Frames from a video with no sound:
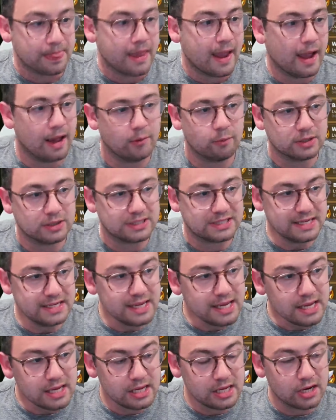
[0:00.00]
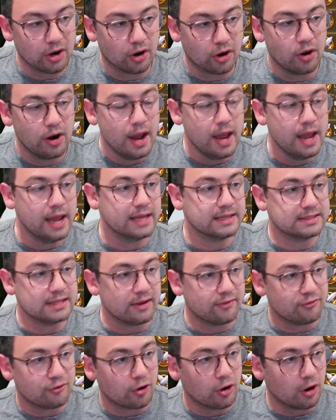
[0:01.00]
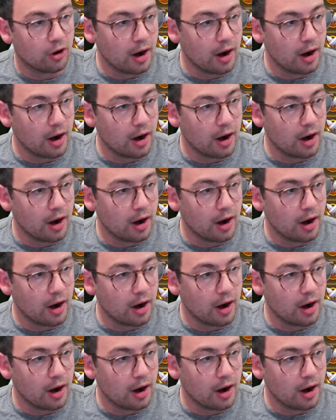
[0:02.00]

And what's neat here is that for our